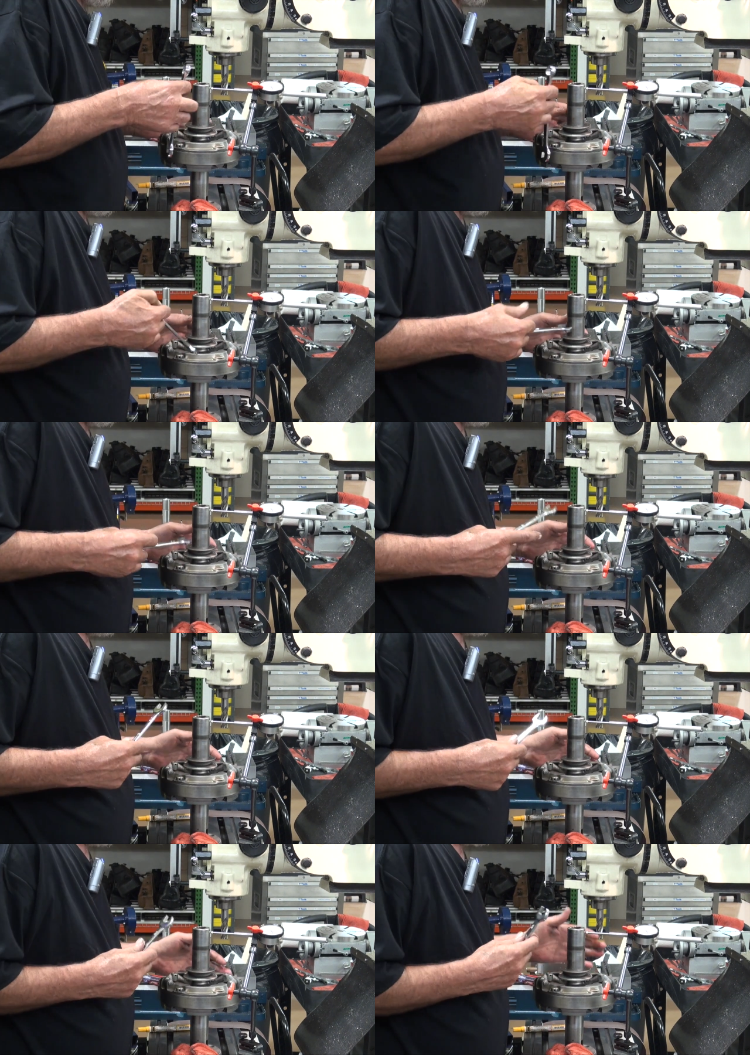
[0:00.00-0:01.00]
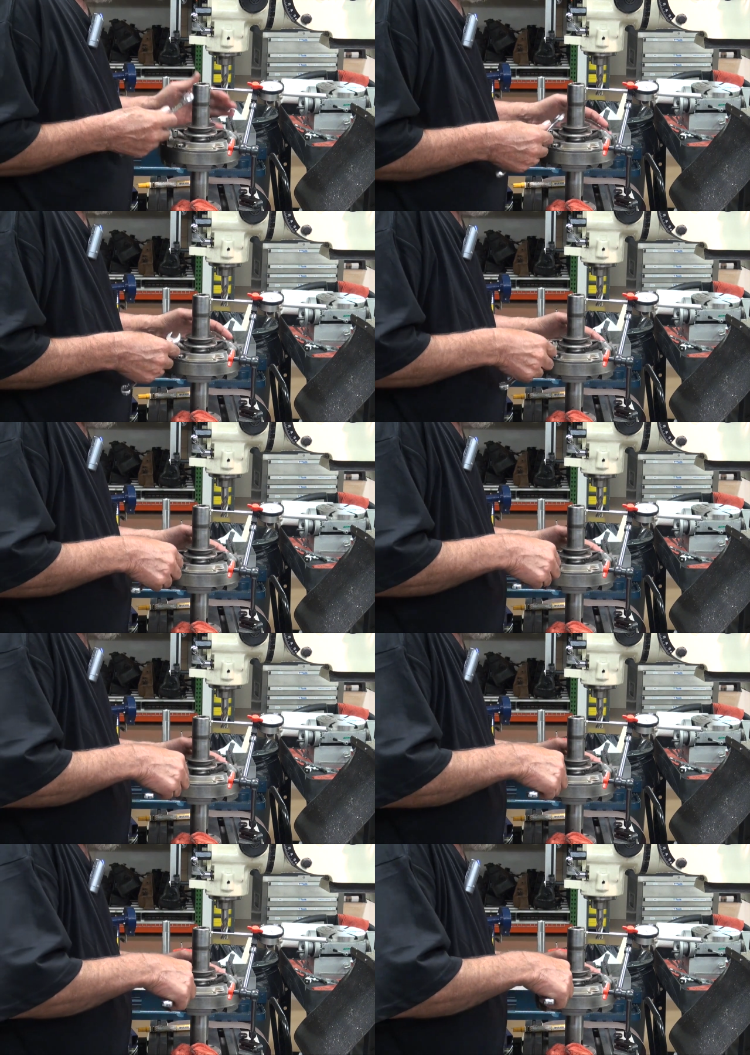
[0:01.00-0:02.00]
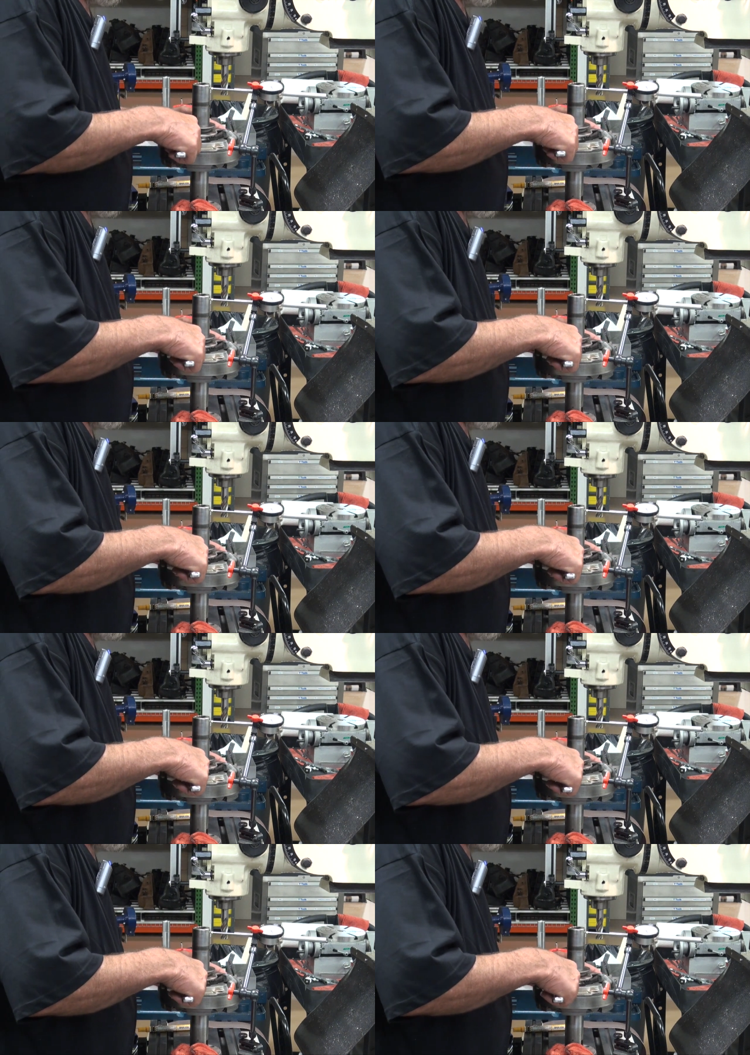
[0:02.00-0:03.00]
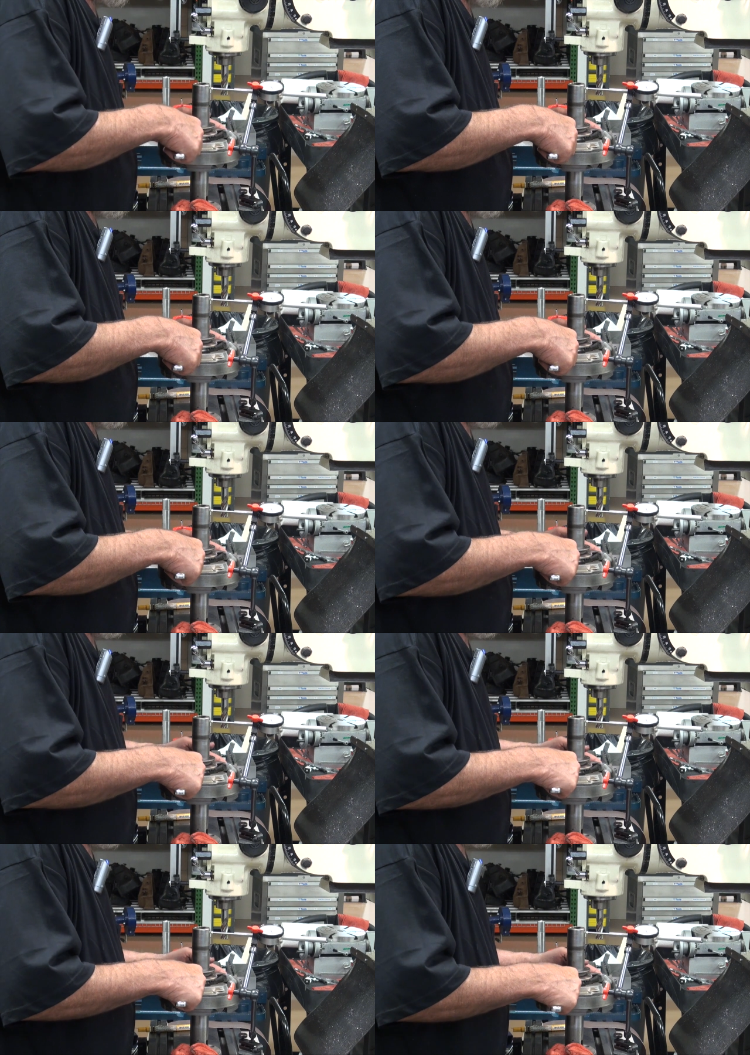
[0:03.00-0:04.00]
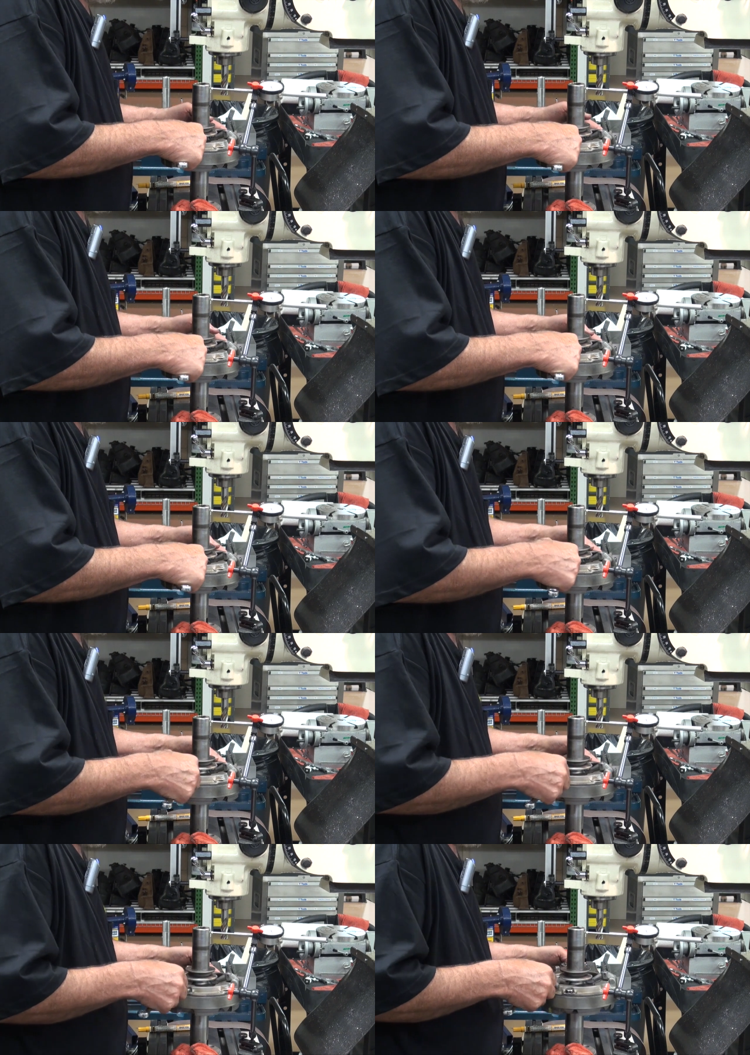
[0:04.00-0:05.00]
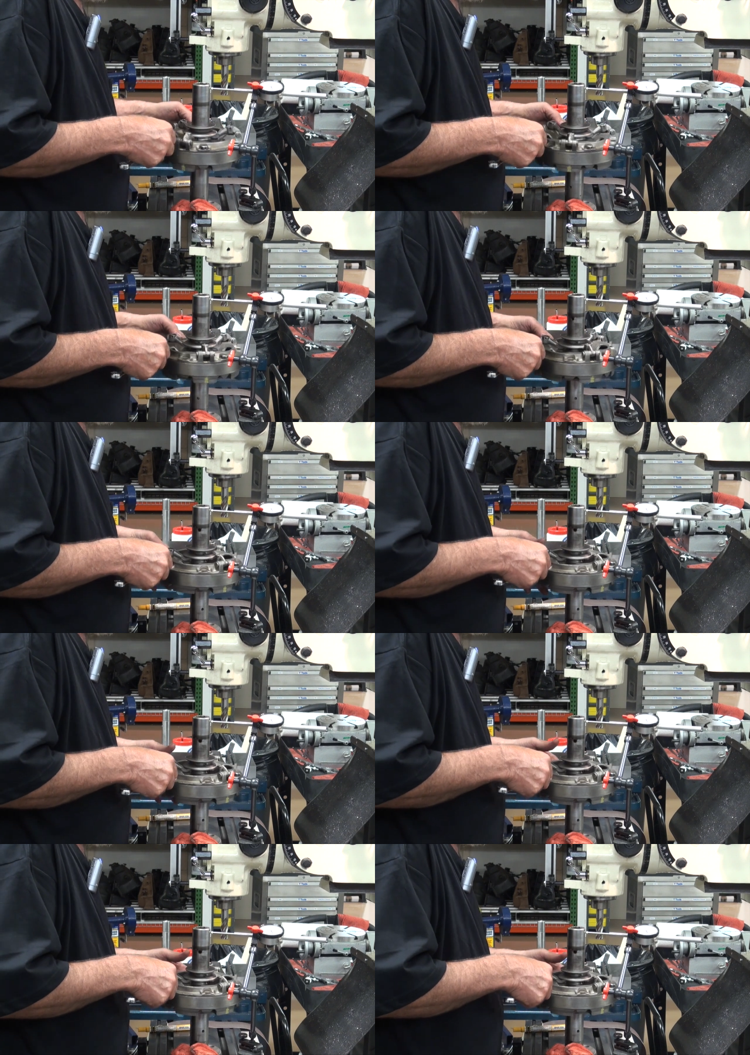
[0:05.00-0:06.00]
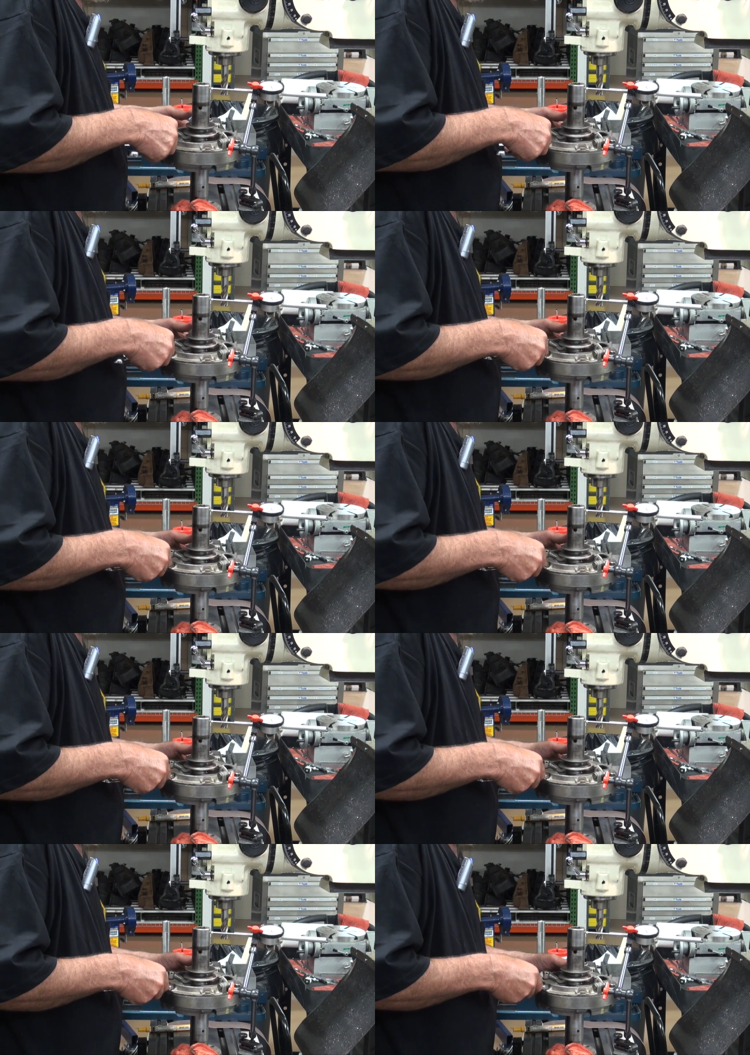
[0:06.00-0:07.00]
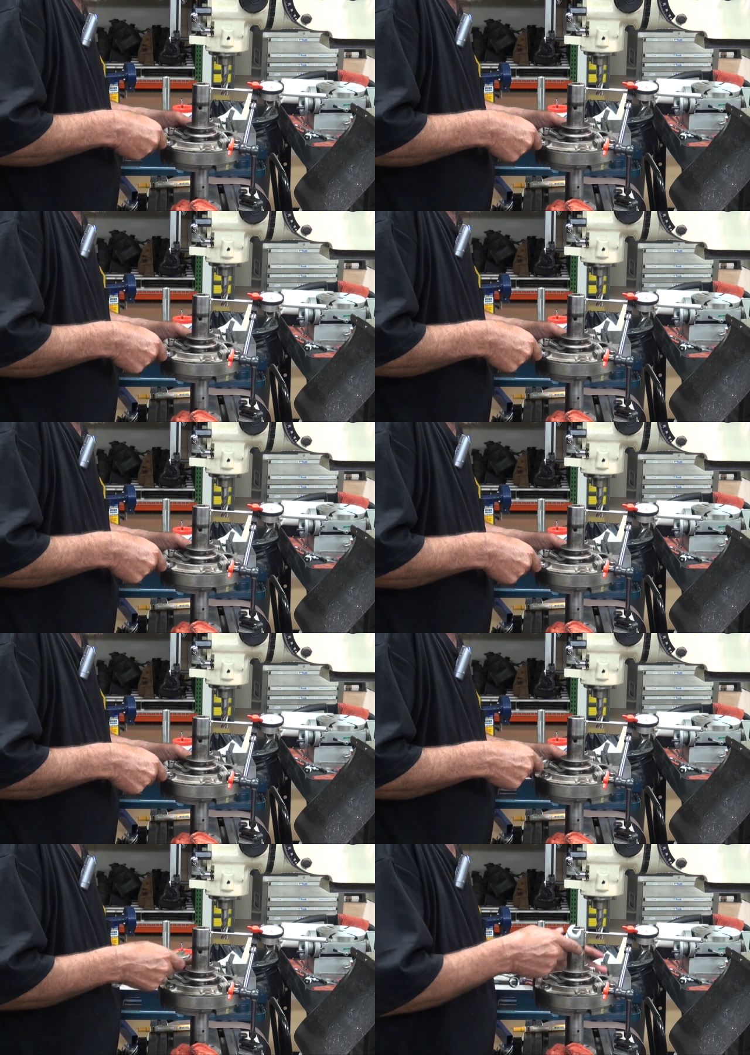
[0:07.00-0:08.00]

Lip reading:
[unreadable: no face in view]